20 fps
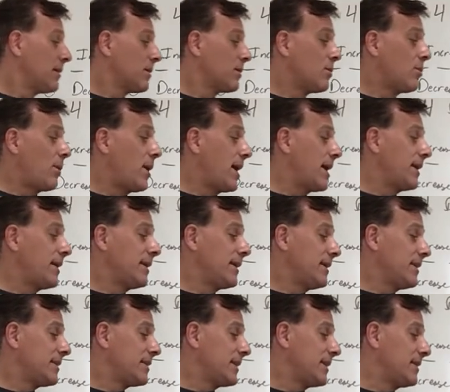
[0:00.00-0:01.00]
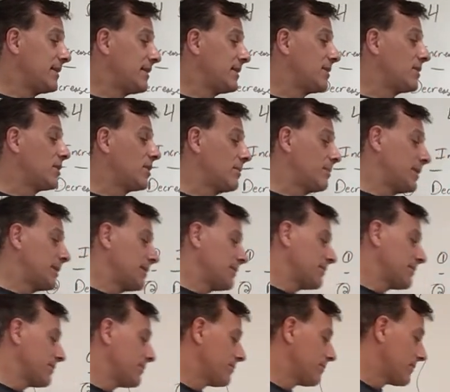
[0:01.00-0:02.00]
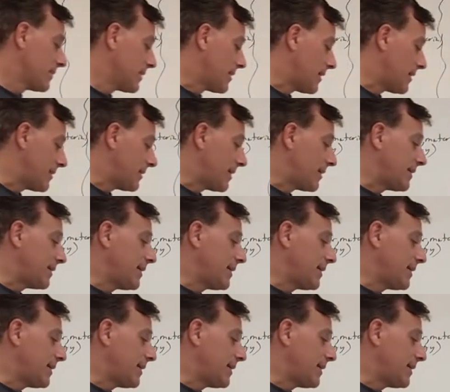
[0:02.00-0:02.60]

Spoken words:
Quantity is indeterminate. And then